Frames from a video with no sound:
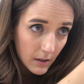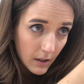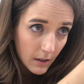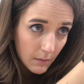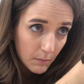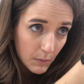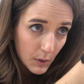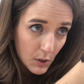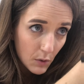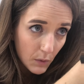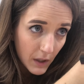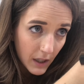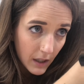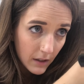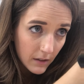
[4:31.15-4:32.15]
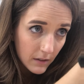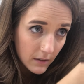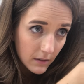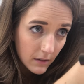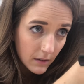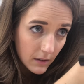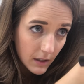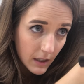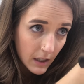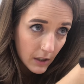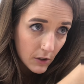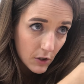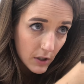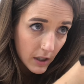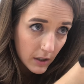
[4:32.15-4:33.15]
in between
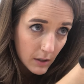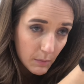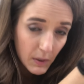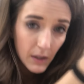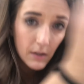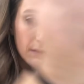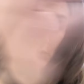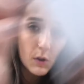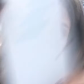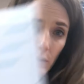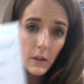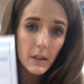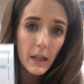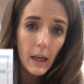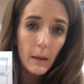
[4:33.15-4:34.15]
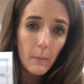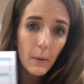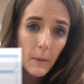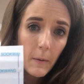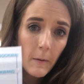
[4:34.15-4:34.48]
each next piece of score tape.